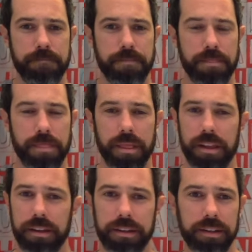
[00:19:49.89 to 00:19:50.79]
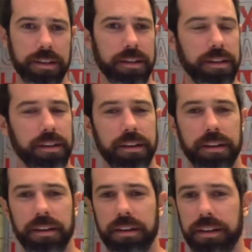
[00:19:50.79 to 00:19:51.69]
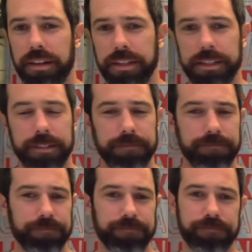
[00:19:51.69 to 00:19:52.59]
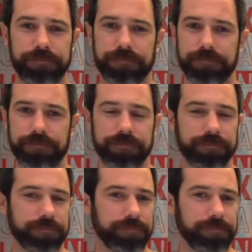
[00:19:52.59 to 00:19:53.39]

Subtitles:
No words are spoken by the person on screen.